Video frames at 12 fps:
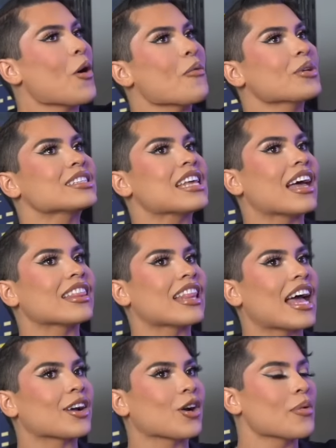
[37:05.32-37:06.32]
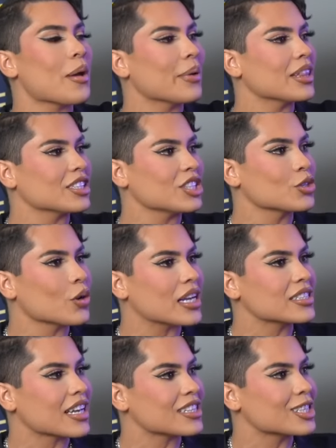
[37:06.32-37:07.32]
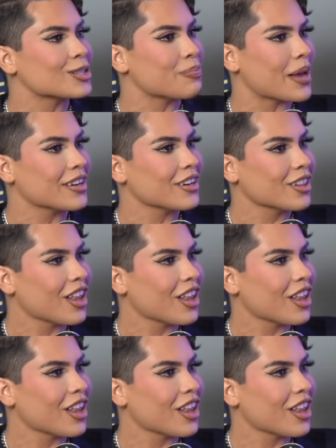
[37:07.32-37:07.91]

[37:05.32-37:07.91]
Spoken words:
What was that like? Obviamente, did you guys get suspended a